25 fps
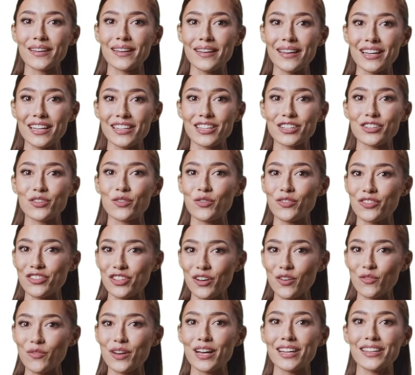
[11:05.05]
It is
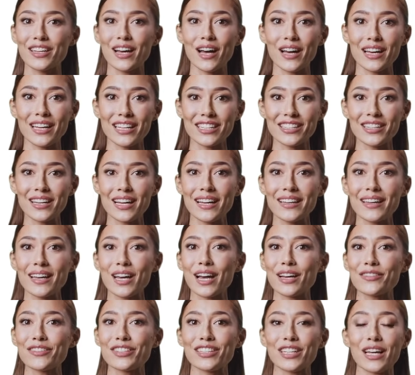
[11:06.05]
also where diet and
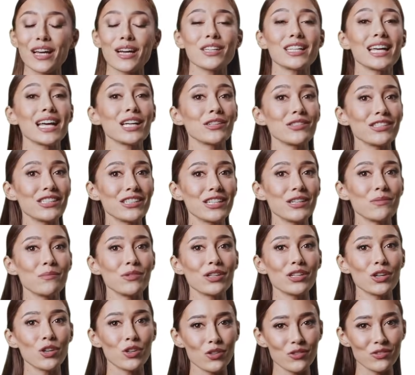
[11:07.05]
lifestyle counseling
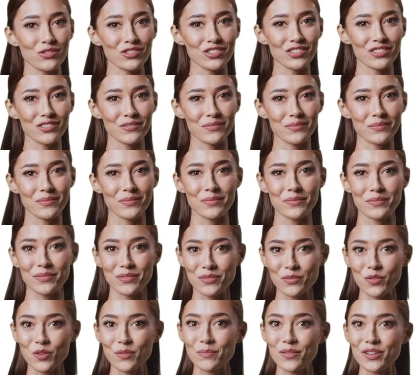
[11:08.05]
belongs.
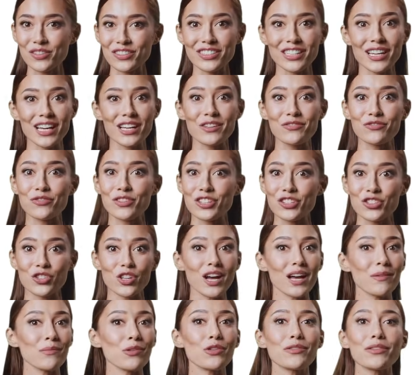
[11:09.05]
Almost every
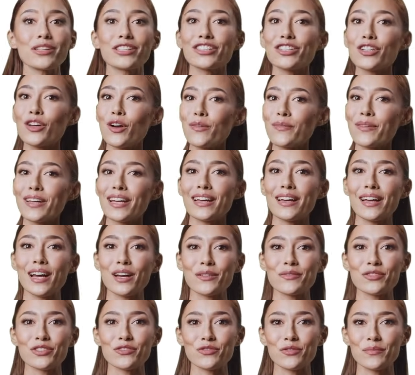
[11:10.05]
trap on this topic
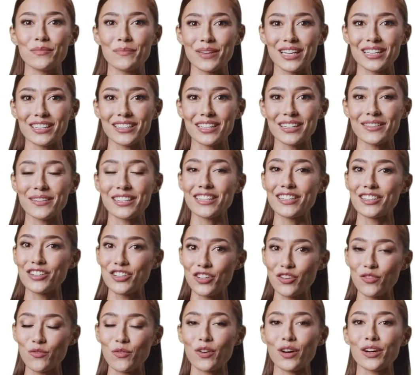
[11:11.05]
comes from mixing these
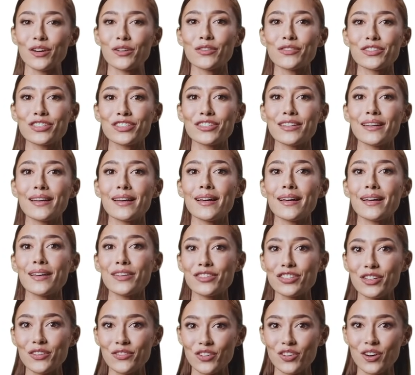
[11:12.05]
two worlds,
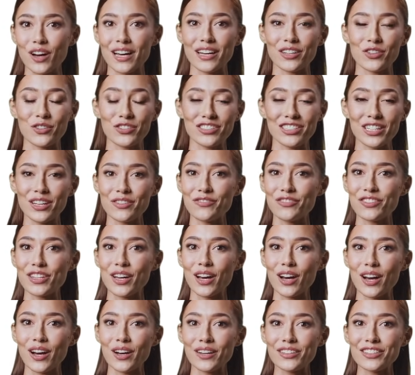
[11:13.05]
so train yourself to
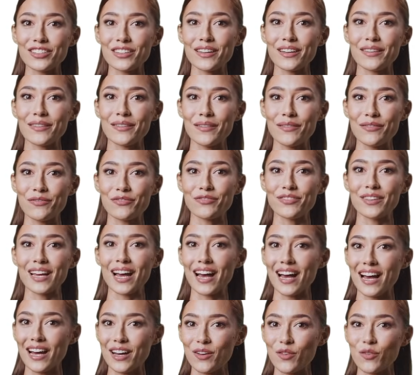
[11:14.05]
ask,
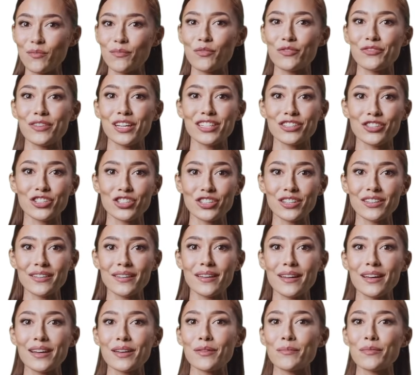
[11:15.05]
flare or prevention,
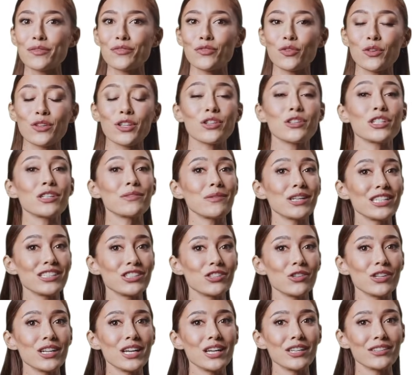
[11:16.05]
before you commit to
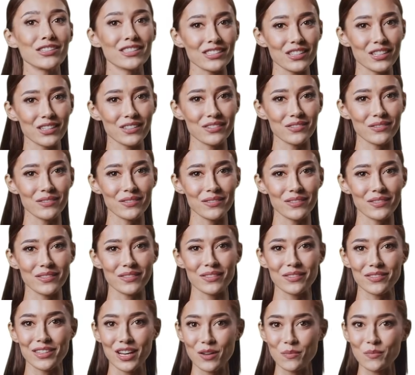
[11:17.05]
an answer.
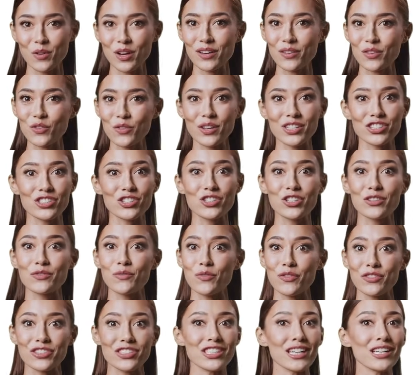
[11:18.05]
That one question
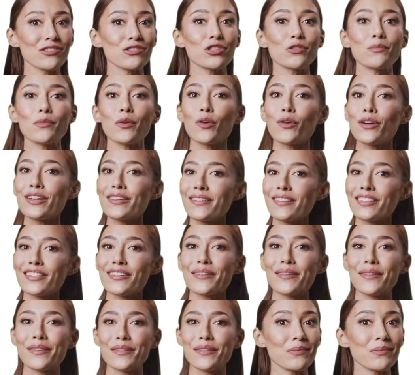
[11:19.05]
will save you points.
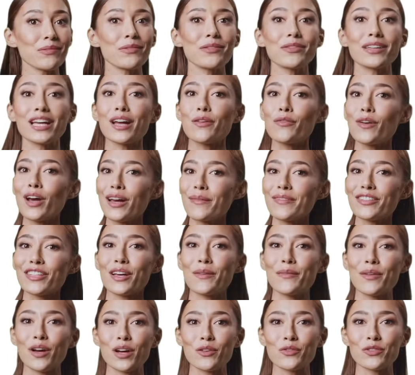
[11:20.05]
That wraps
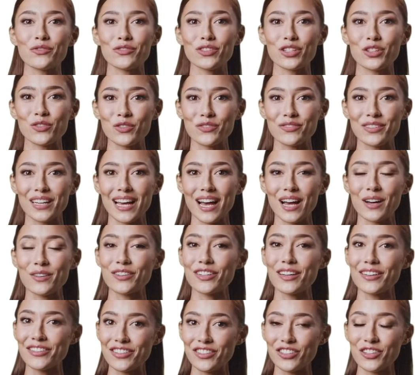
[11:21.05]
up our review of gout
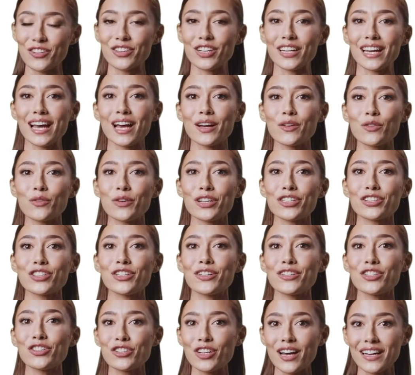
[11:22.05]
and pseudogout question
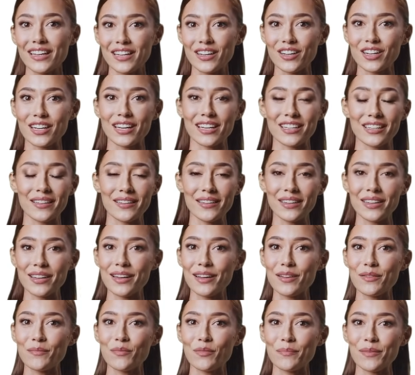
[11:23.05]
strategy.
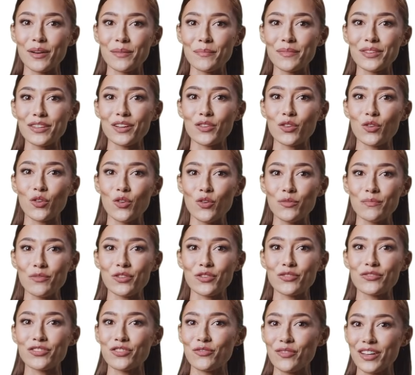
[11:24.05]
Remember the core
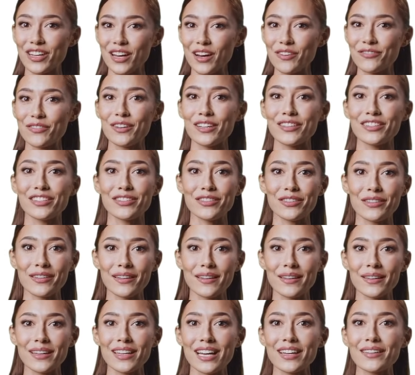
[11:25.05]
moves we covered.
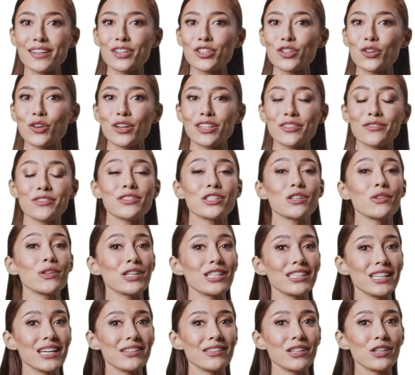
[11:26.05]
Let the joint
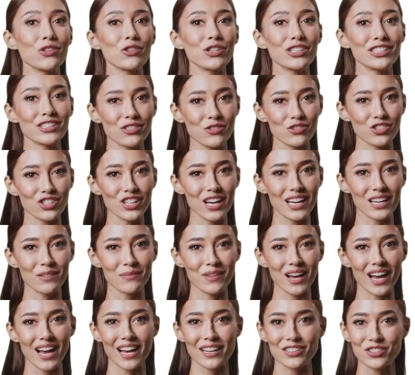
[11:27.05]
fluid and the crystal shape
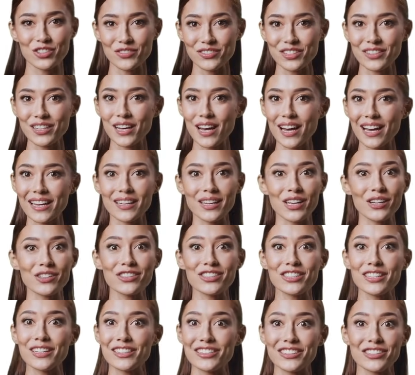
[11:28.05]
hand you the
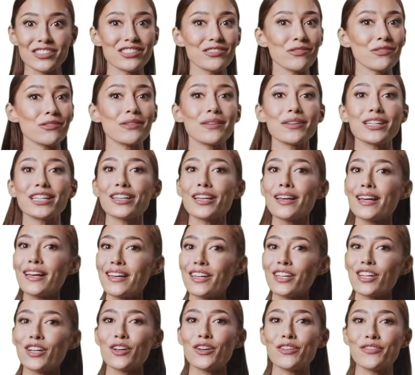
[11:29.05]
diagnosis. In an
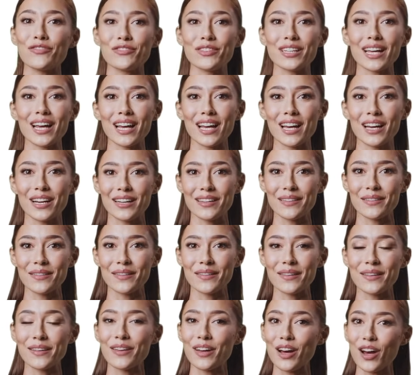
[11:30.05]
acute flare,
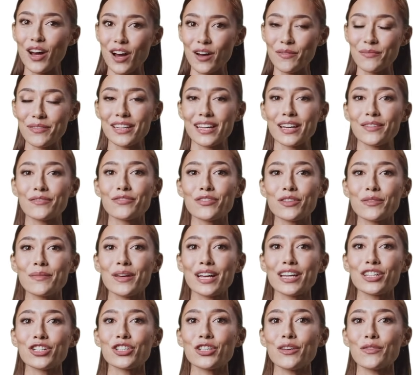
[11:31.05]
calm the
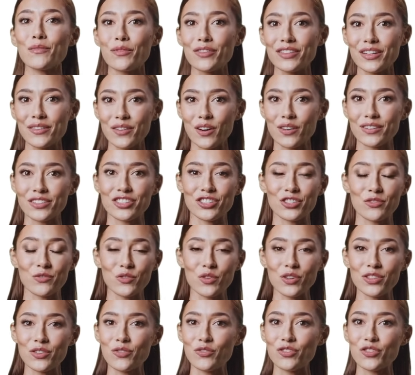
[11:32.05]
inflammation with a
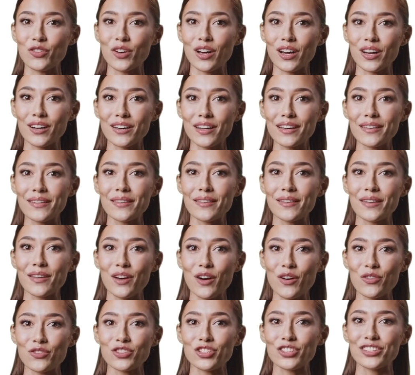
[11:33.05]
non-steroidal drug,
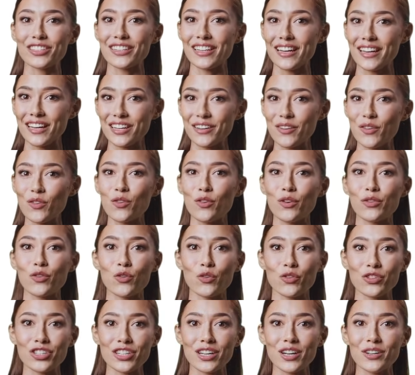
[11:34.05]
colchicine or a
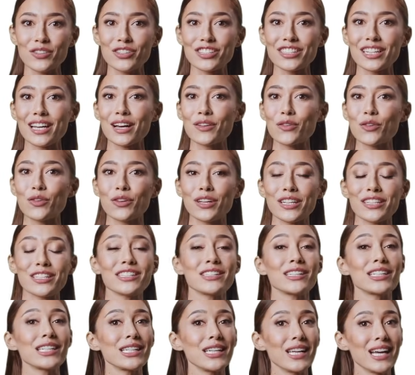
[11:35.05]
corticosteroid,
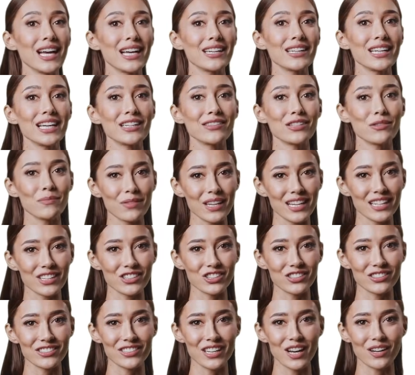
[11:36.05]
and let the
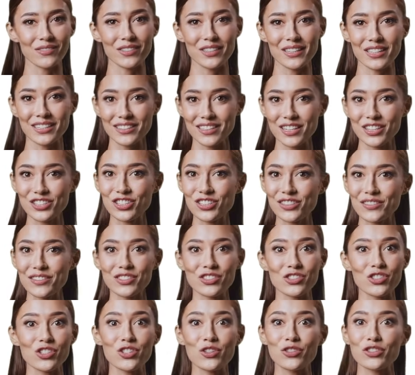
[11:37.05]
patient's other conditions
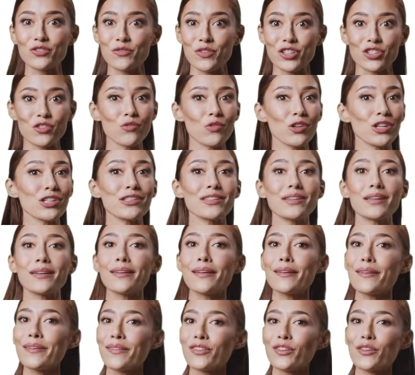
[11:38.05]
choose which one.
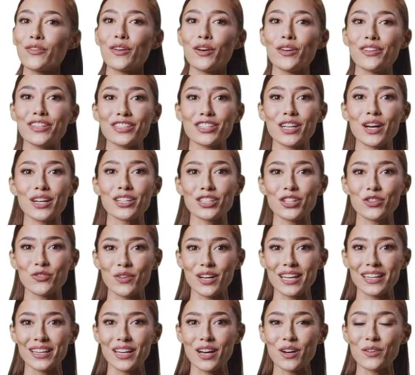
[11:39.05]
Do not start
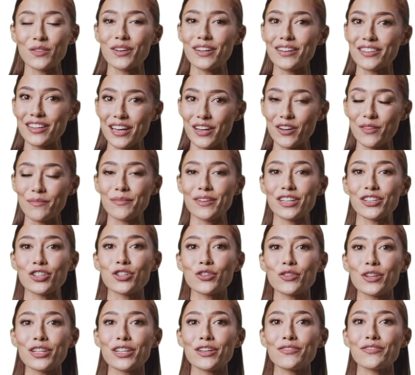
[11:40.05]
urate-lowering therapy
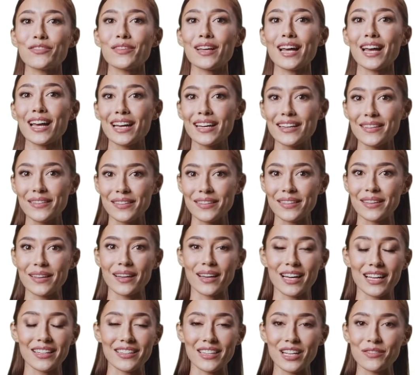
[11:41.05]
during a flare,
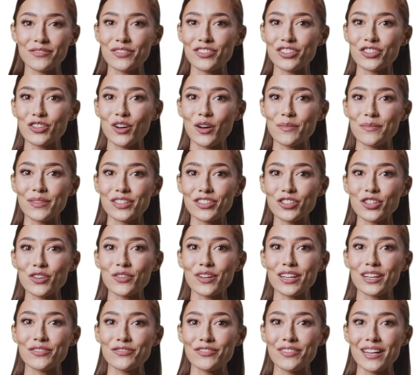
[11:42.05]
and never stop it
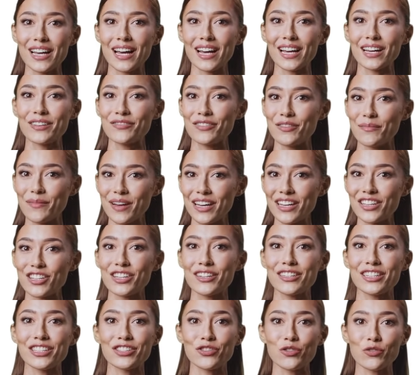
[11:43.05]
during a flare if the
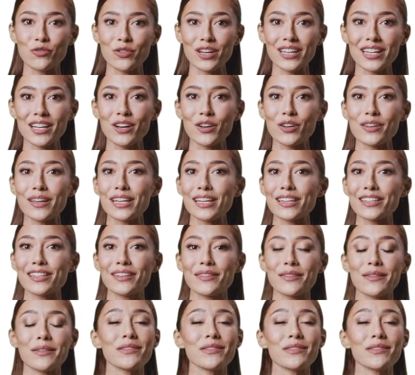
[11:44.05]
patient is already on it.